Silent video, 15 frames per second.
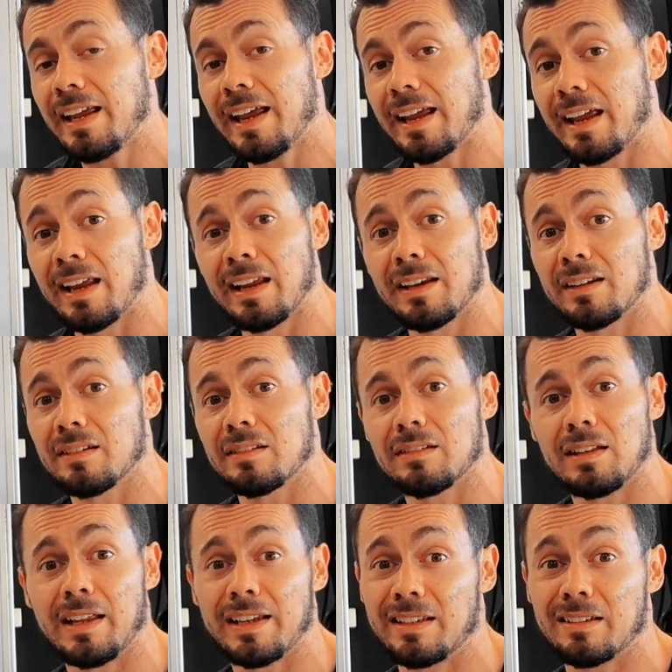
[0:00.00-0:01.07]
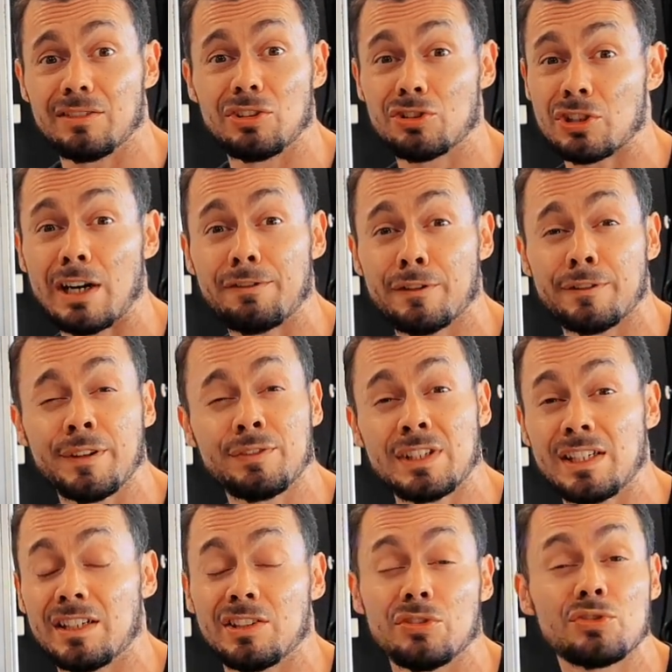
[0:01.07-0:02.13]
and like you try for
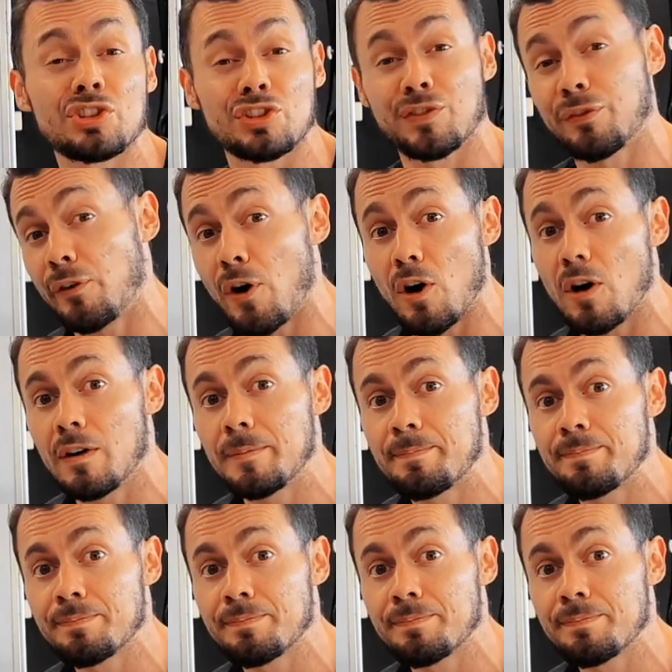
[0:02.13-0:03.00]
15 and you just fall.